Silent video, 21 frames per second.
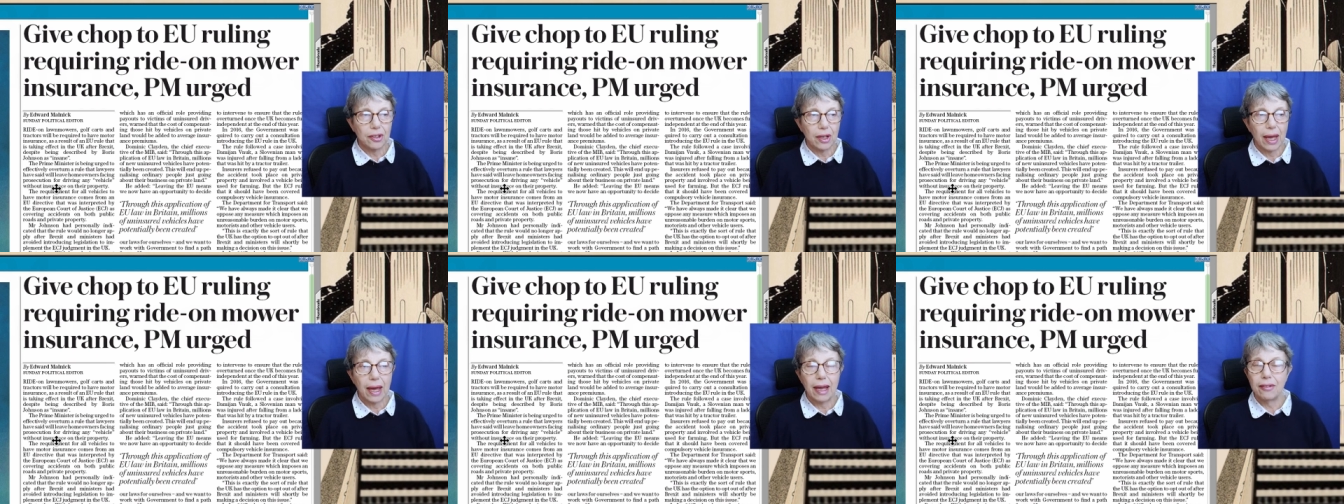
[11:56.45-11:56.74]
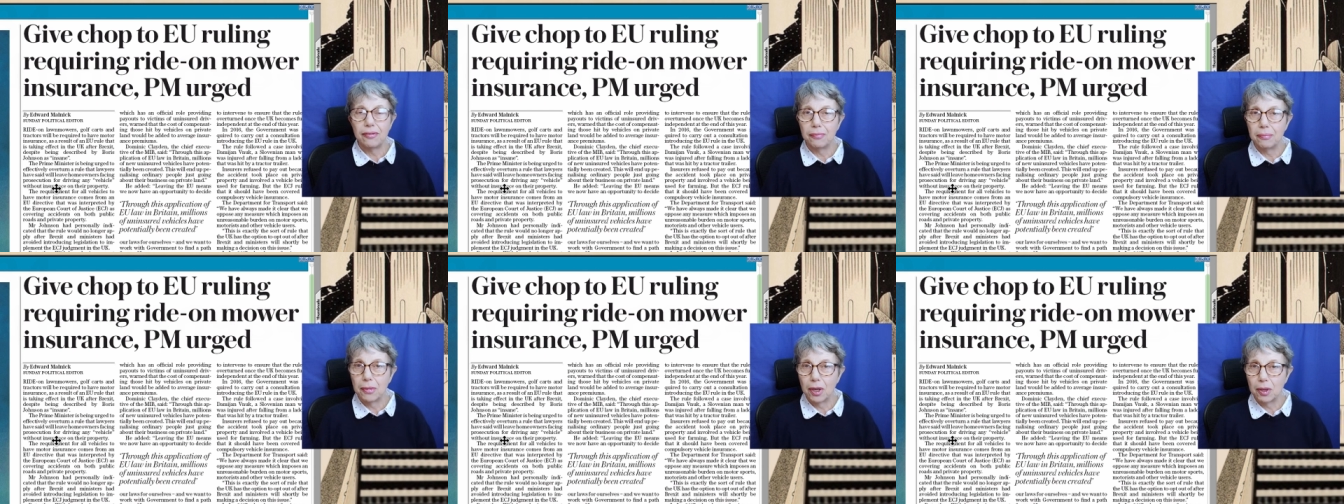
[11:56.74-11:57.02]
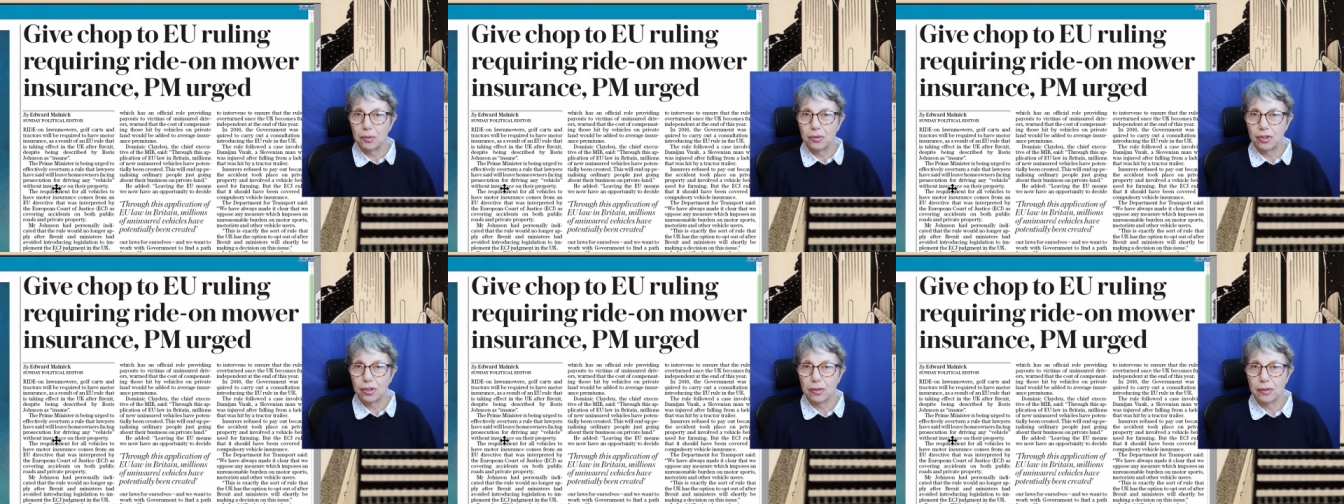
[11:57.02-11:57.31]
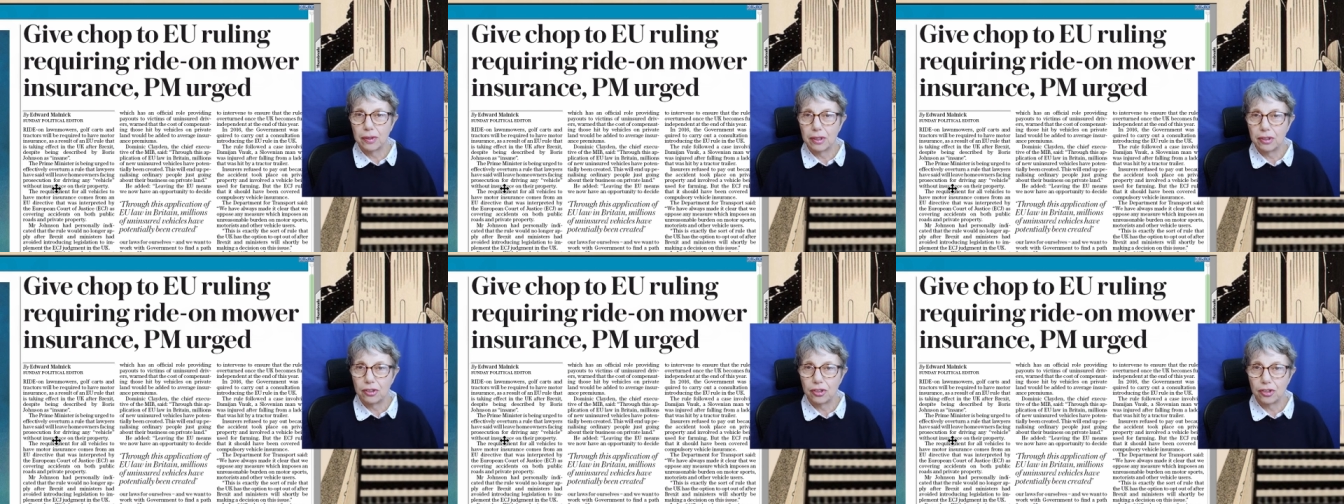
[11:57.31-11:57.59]
to have
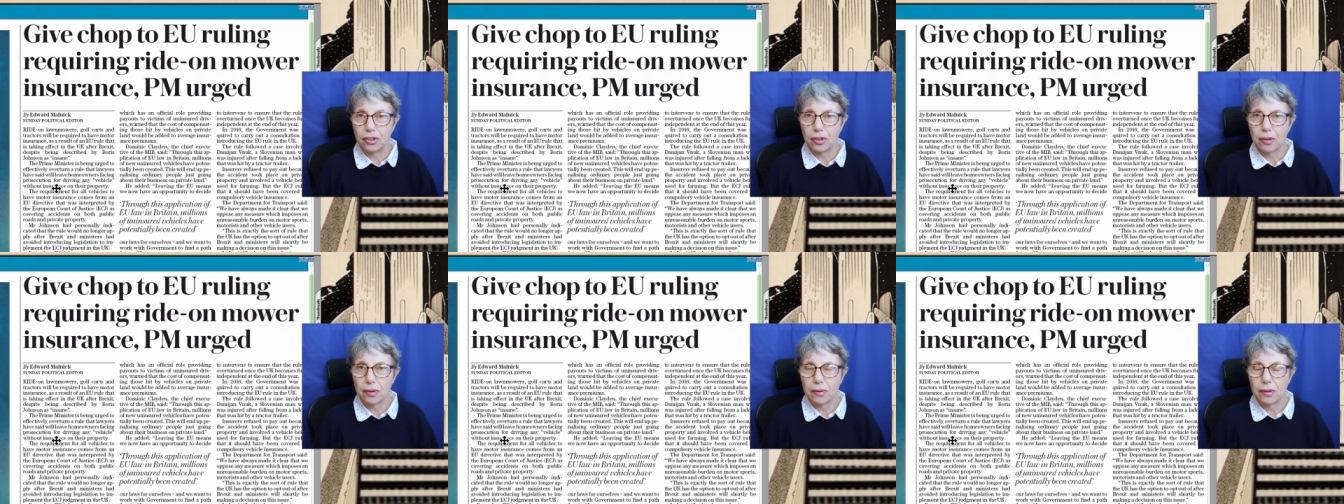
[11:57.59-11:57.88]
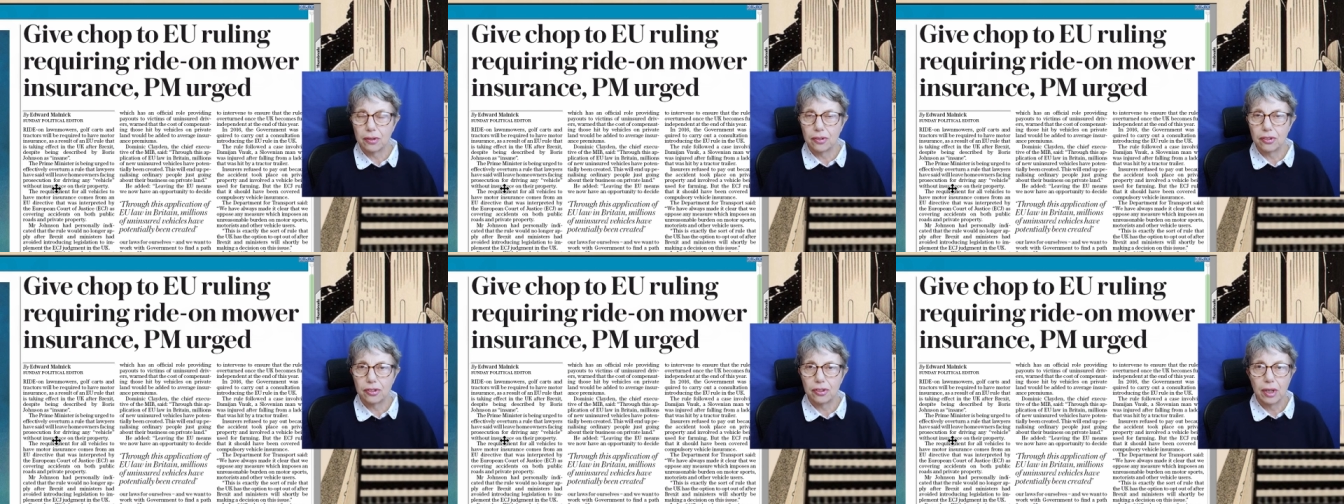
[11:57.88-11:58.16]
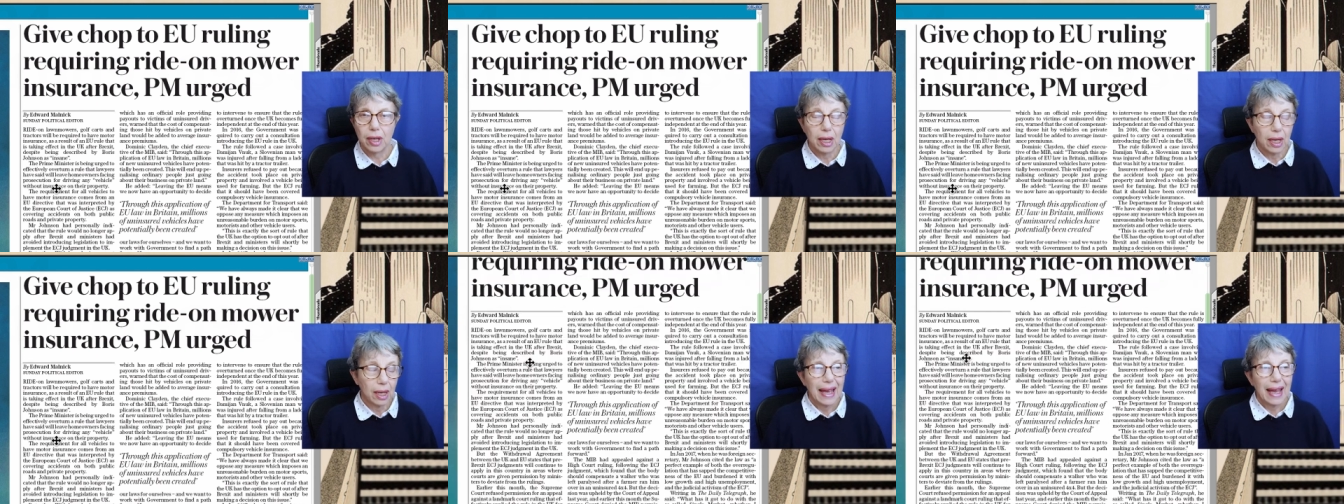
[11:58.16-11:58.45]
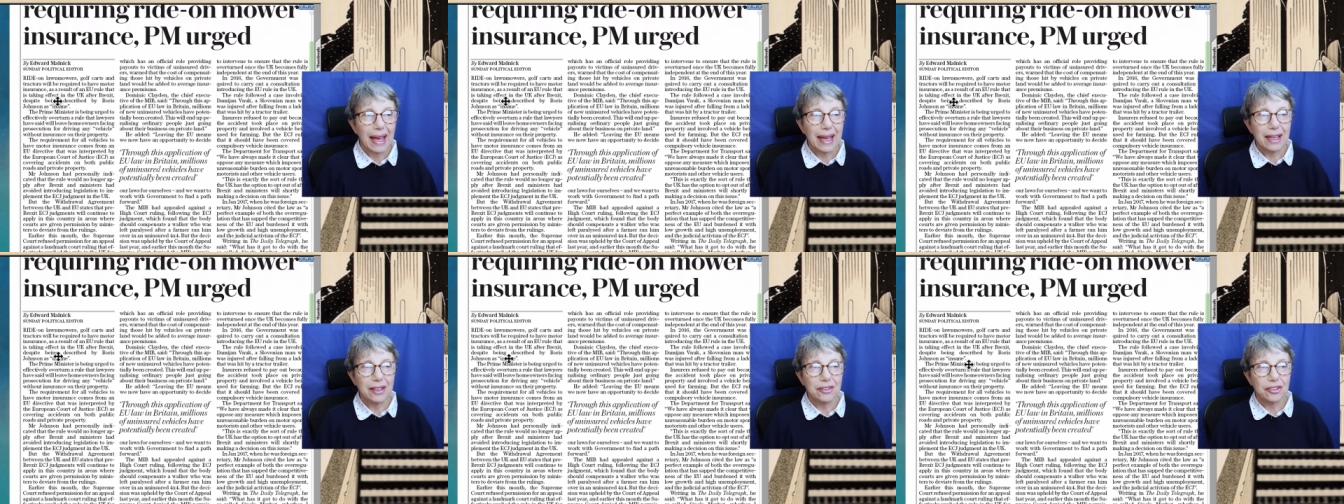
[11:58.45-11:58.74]
motor insurance.
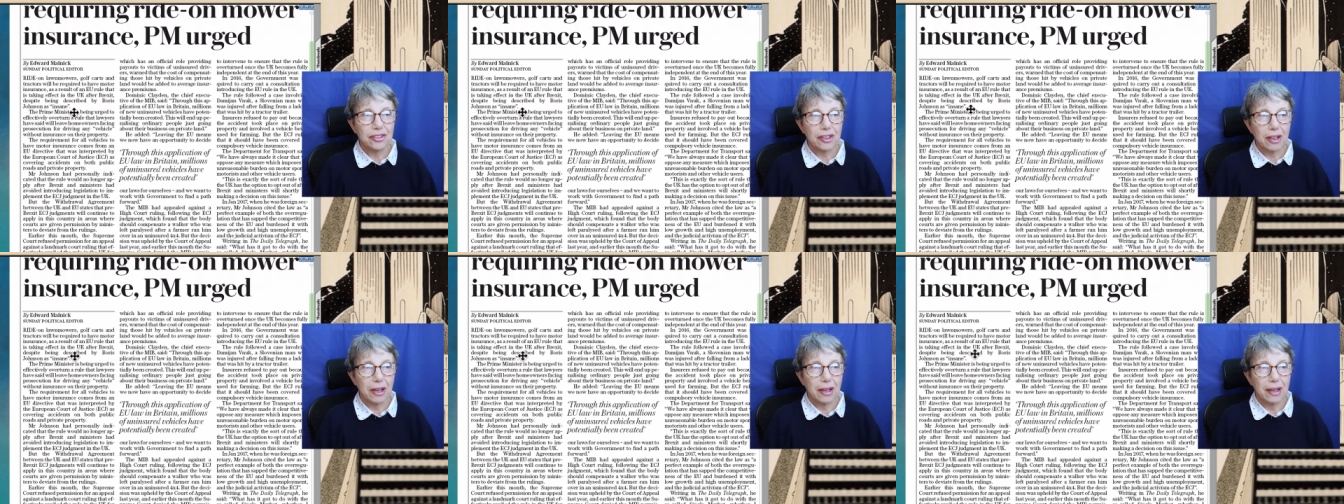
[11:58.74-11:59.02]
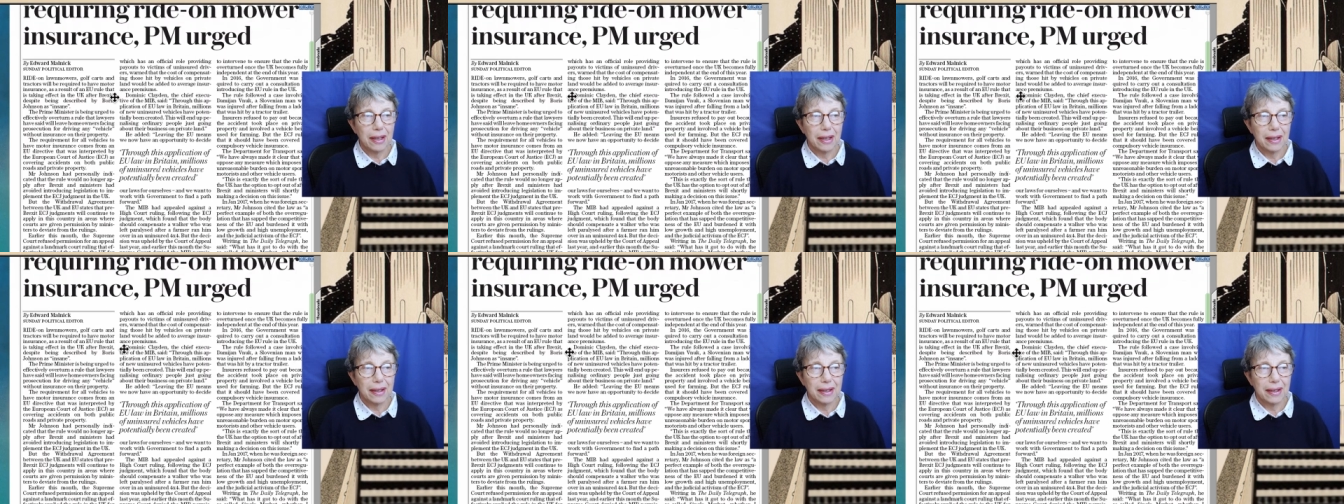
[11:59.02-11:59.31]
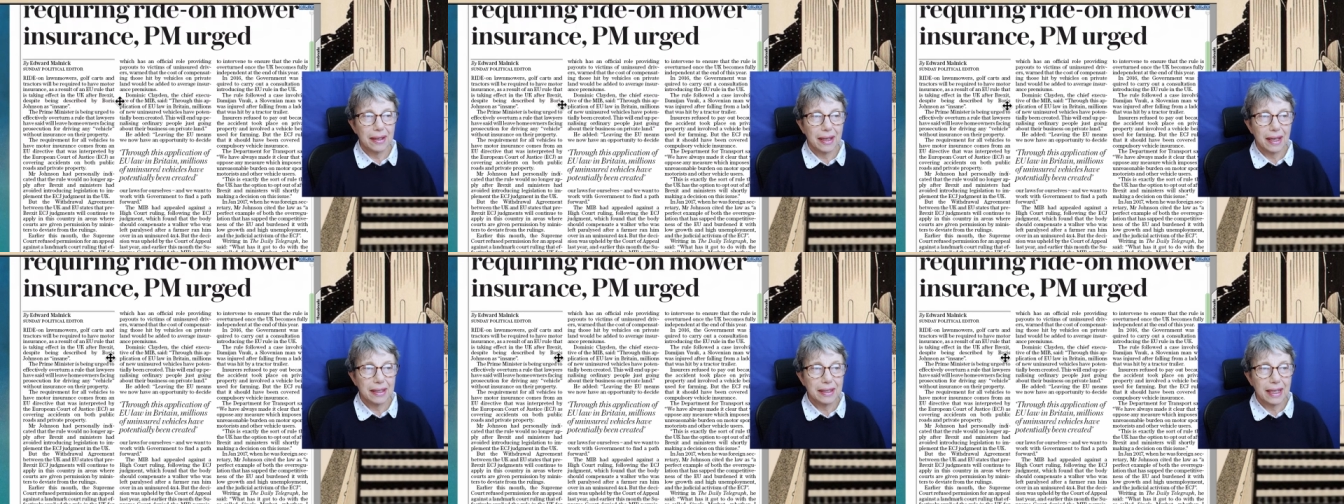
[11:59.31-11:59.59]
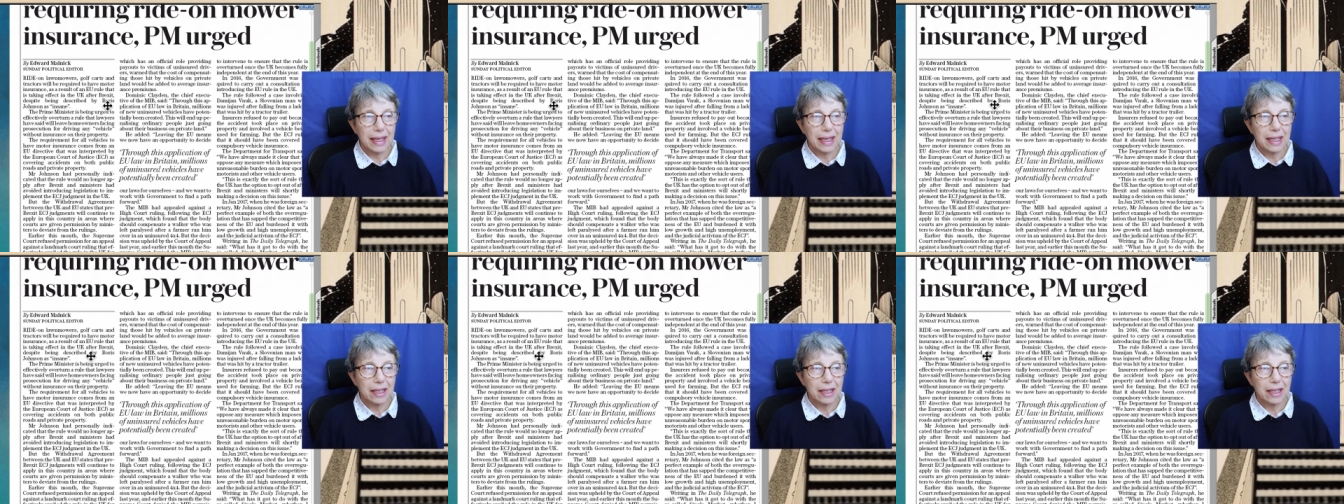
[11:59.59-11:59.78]
It's uh, an